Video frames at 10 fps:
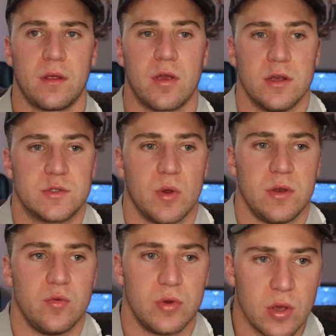Because
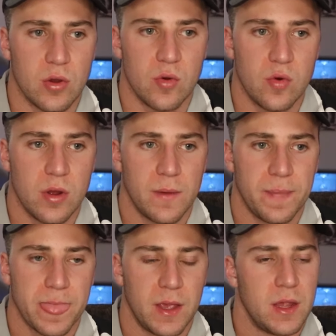when you do,
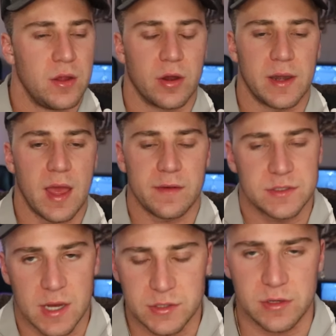you're going to have
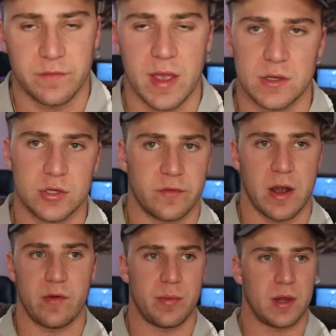such an advantage
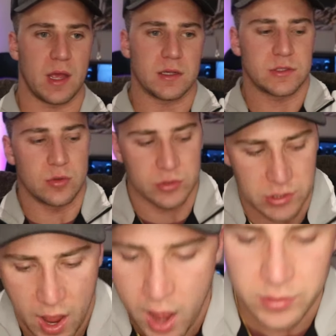over everybody else
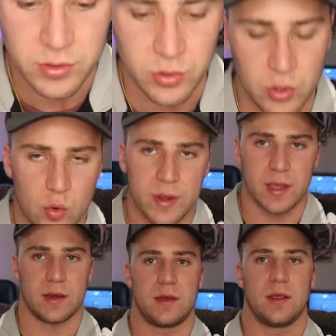who's not
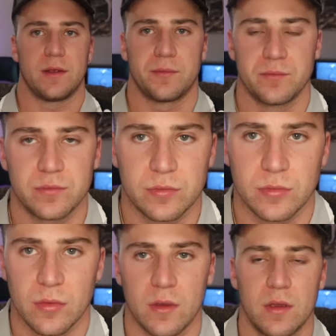doing it.
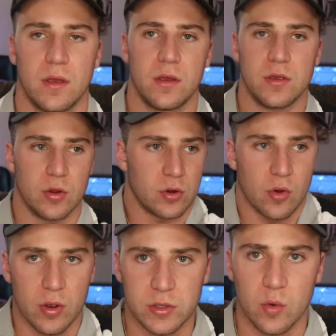You're
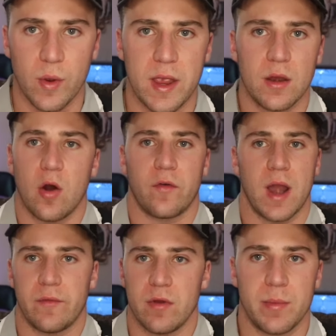going to win
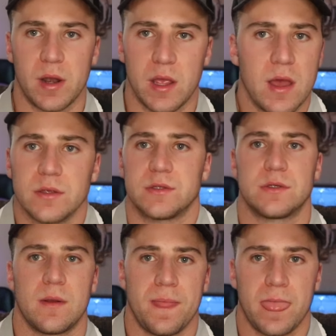over everybody
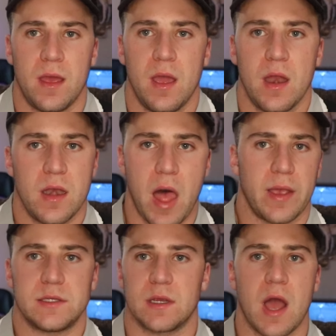else. Not
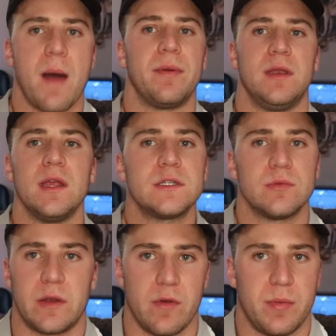like it's a competition
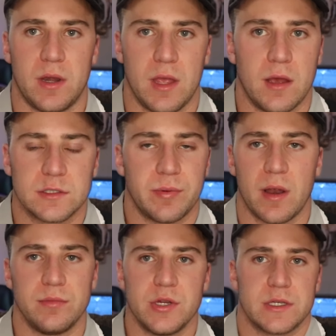with everybody else, but
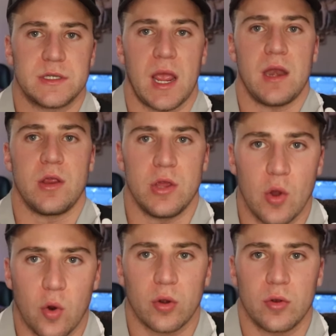I'm just saying
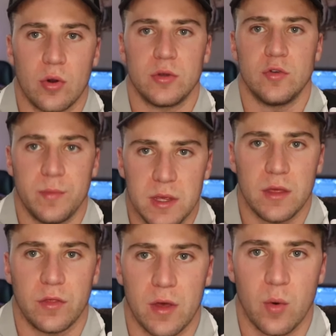you're going to
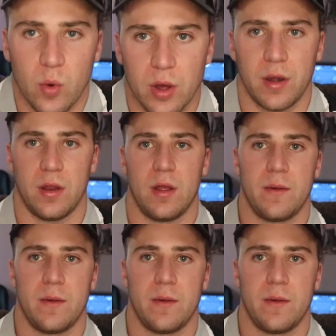be the one.